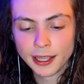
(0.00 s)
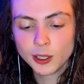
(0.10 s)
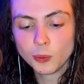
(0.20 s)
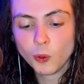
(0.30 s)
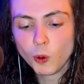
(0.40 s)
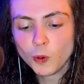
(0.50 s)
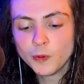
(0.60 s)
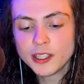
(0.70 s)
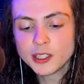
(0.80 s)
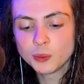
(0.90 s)
the more
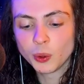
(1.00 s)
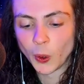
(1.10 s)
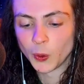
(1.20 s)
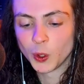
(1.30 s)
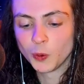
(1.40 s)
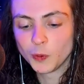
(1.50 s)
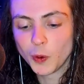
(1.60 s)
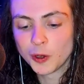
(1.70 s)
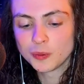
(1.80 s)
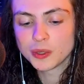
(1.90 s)
visible do the
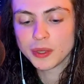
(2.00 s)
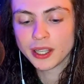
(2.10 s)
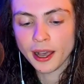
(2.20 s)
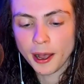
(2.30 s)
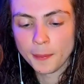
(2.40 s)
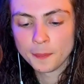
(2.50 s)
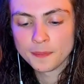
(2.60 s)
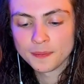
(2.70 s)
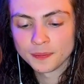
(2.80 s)
forms become.